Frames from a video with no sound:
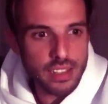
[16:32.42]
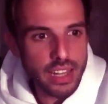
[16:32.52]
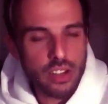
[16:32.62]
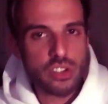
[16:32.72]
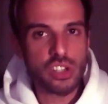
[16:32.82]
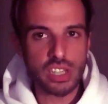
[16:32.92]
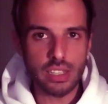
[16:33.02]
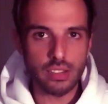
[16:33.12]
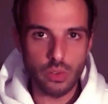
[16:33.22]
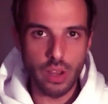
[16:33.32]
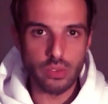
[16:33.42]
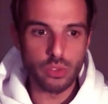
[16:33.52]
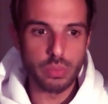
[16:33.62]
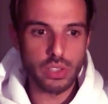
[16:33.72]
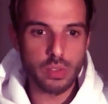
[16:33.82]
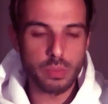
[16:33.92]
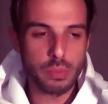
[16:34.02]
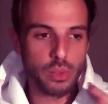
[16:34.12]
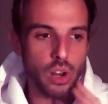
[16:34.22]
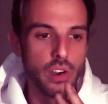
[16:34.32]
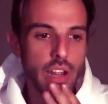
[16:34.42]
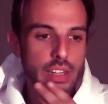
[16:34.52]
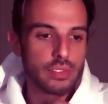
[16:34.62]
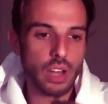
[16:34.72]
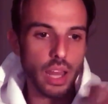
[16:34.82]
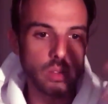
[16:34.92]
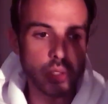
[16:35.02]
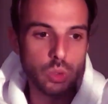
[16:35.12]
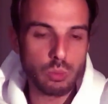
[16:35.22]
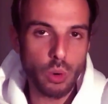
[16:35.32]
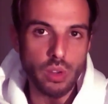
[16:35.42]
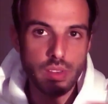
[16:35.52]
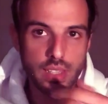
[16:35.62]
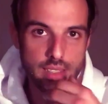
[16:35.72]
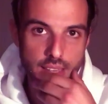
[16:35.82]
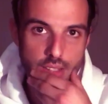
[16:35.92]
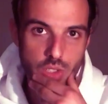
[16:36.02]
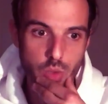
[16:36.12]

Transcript: an inner shield around you, because people are not even allowed to point things at